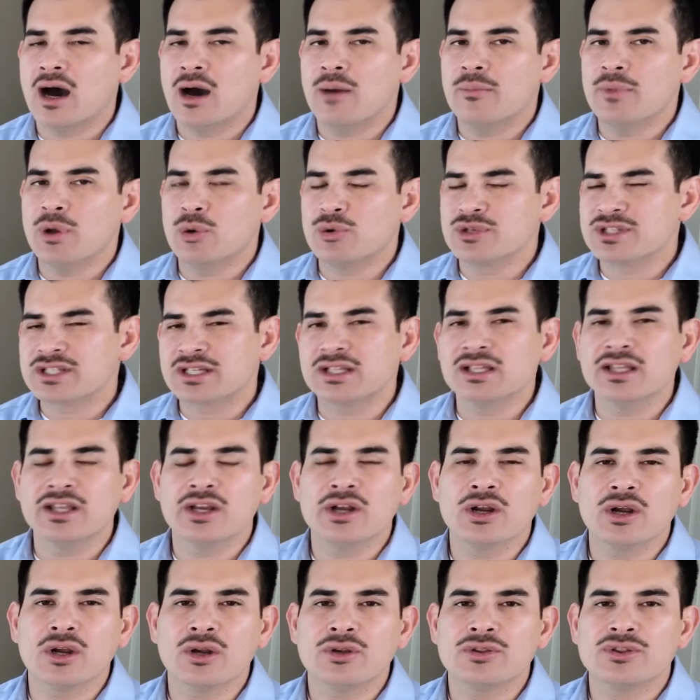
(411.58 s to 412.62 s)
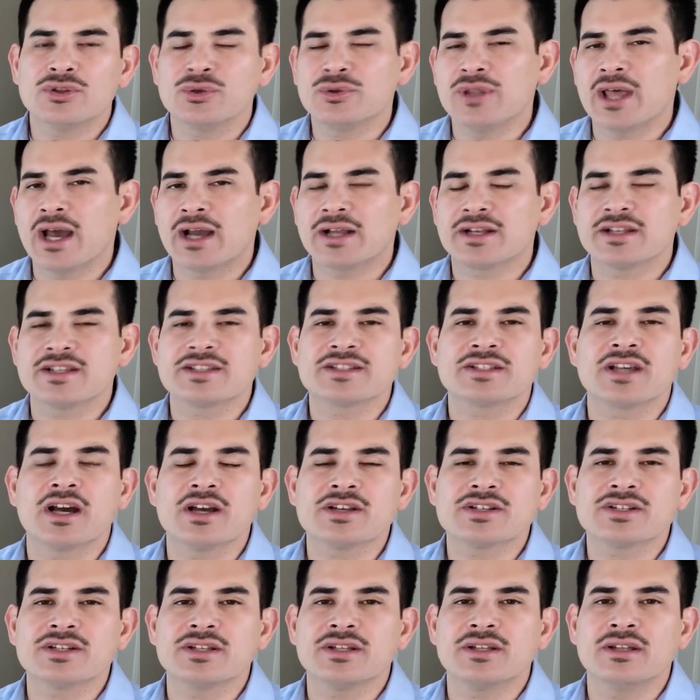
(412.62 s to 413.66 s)
It was clear through that
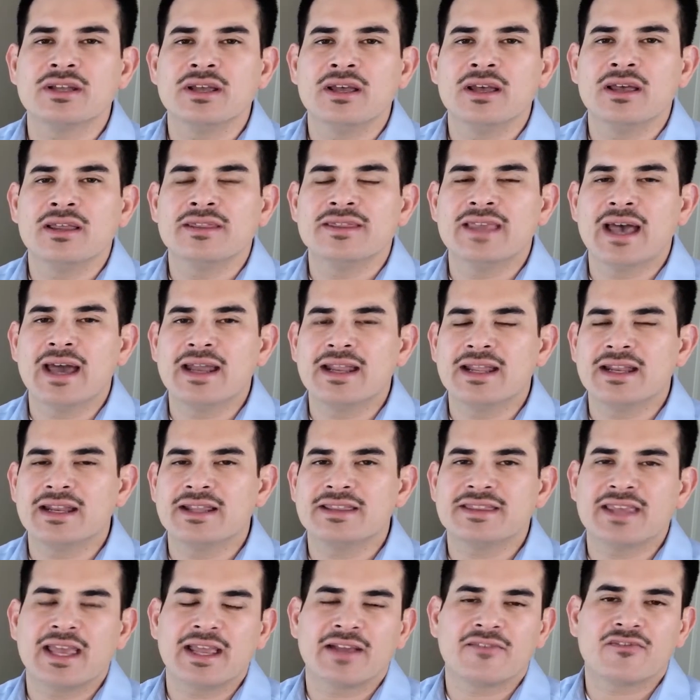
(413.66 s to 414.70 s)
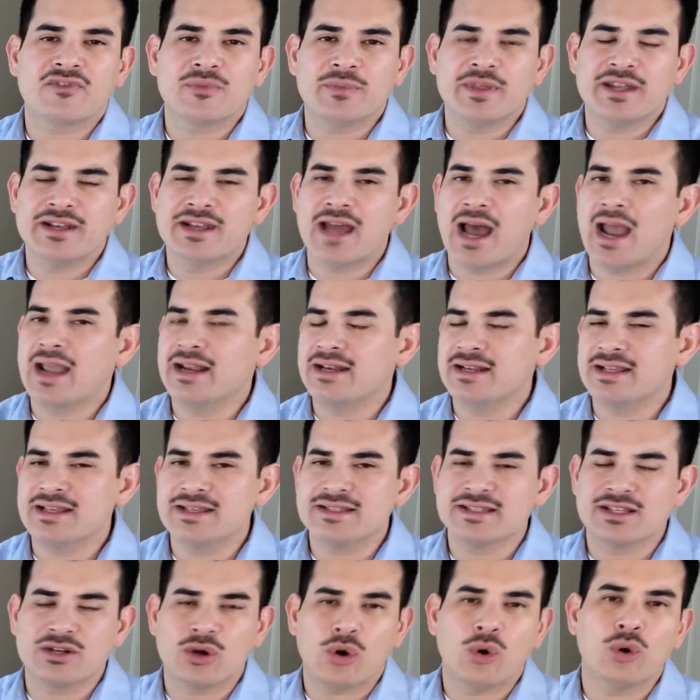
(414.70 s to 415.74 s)
discussion that anything from the
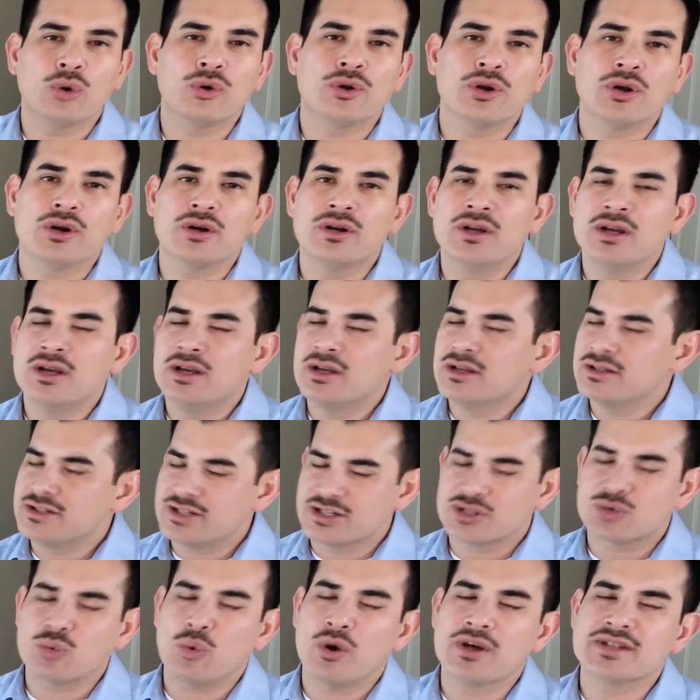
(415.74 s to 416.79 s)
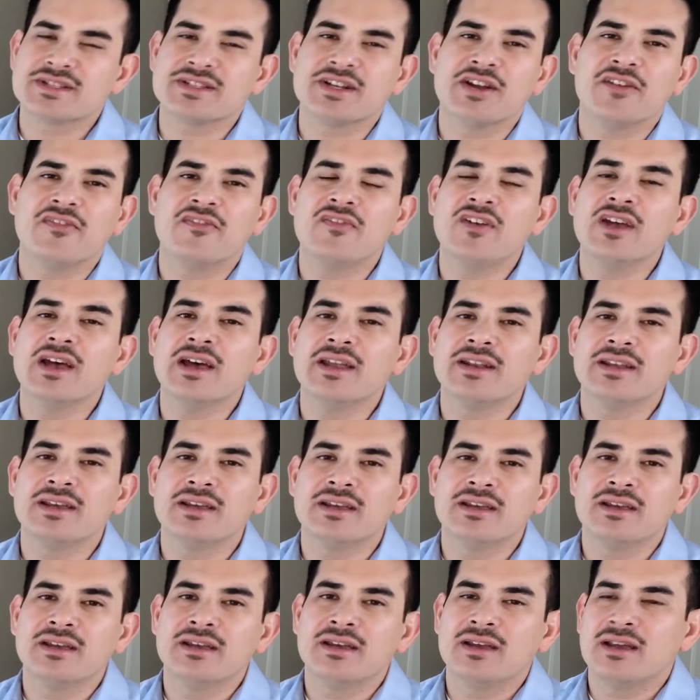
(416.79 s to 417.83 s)
90s and older just wasn't a fit.
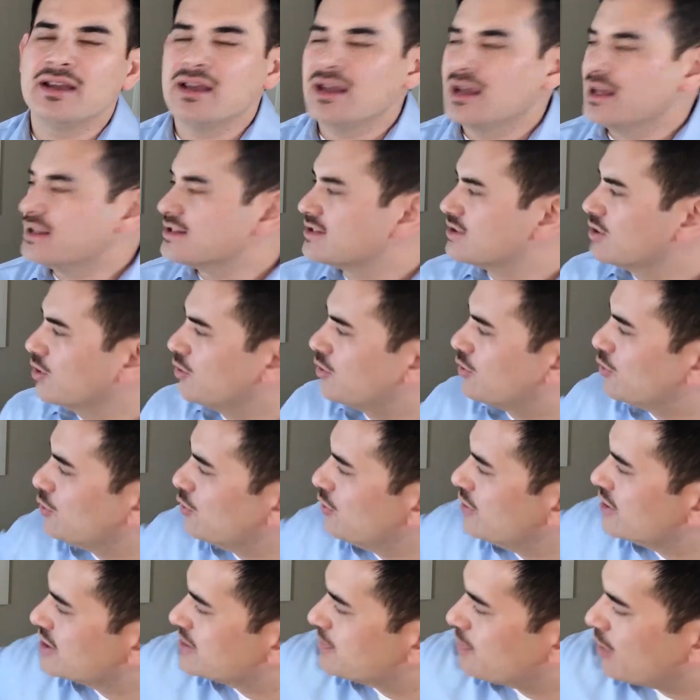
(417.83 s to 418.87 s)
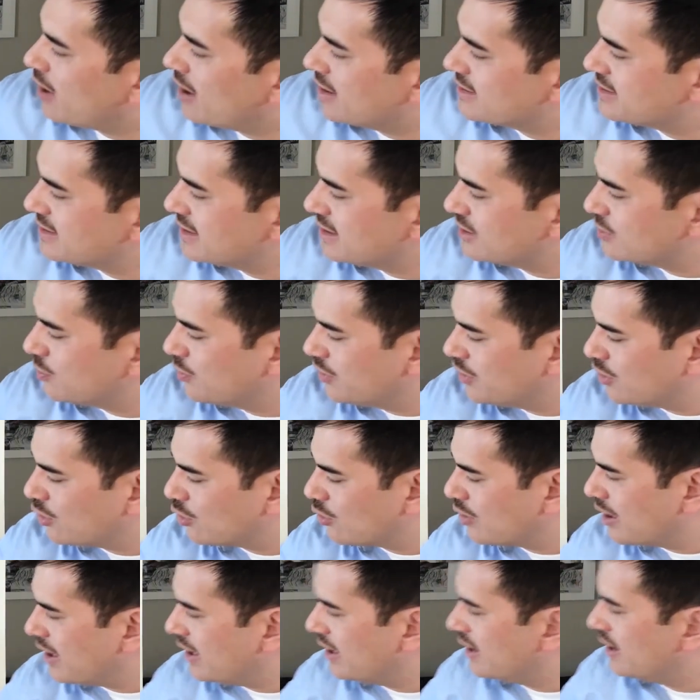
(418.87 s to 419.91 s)
And so through this process, we
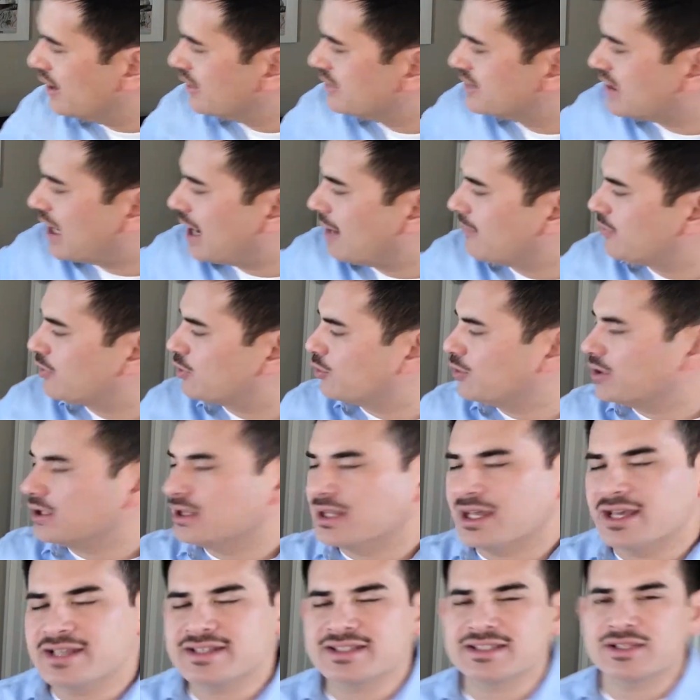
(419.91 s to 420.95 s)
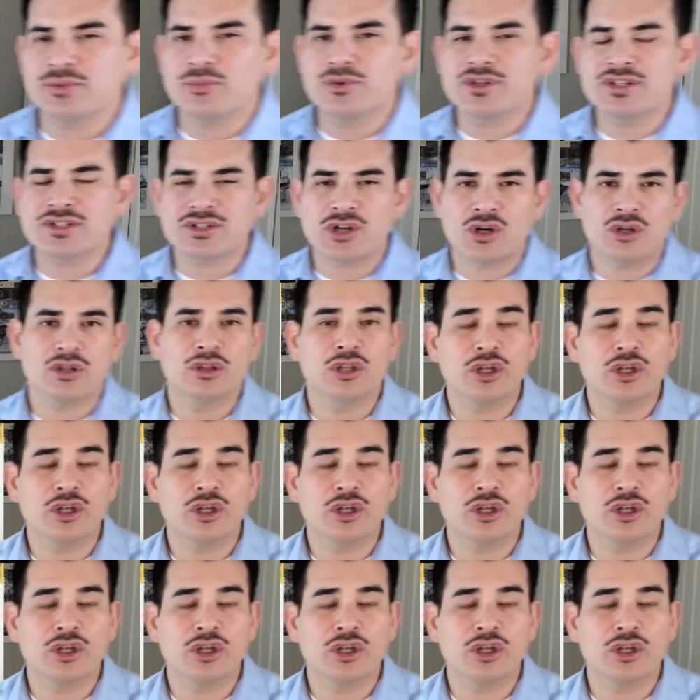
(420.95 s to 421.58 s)
created a top 3 list and we started